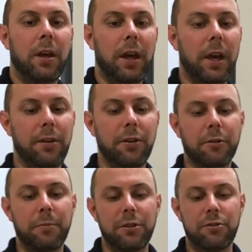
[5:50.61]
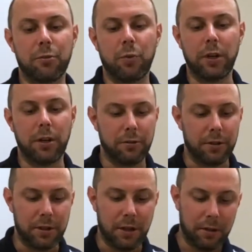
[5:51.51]
And you'll administer one under
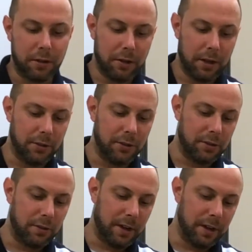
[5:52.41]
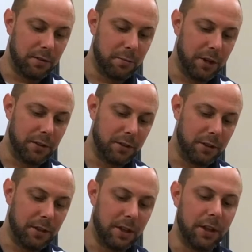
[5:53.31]
the tongue and just advise the patient
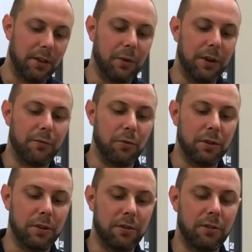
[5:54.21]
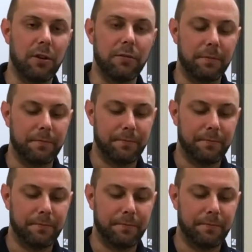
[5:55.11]
that they need to wait for it to dissolve.